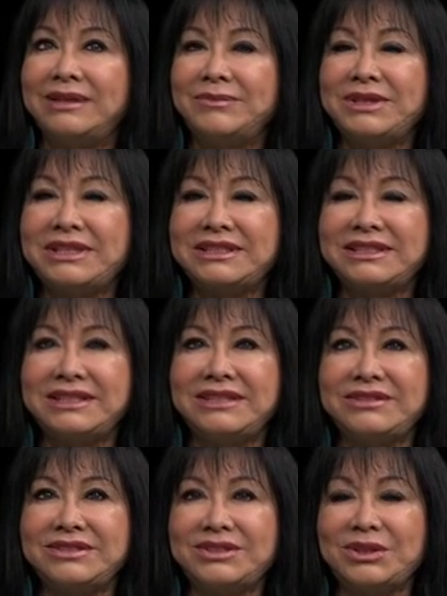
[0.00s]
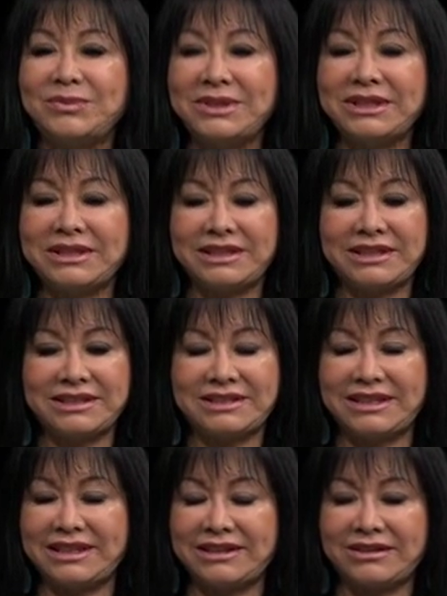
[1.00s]
because, you know, so many of the kids
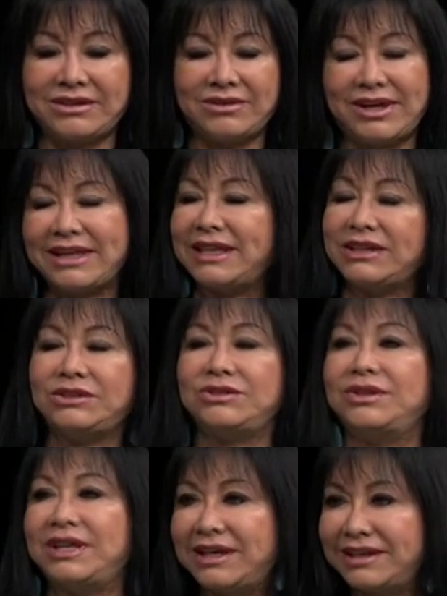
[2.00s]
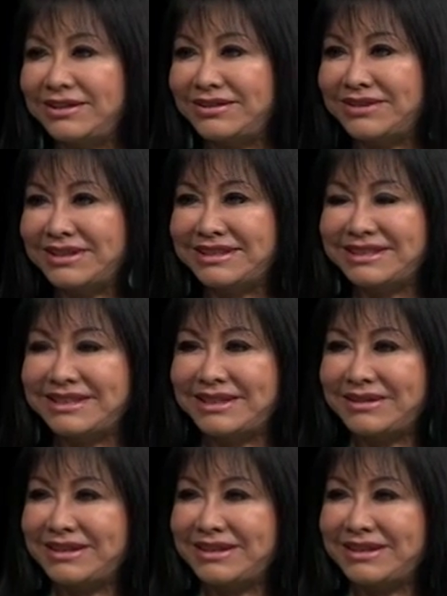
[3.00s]
think, oh, I can't do that, or it's uh,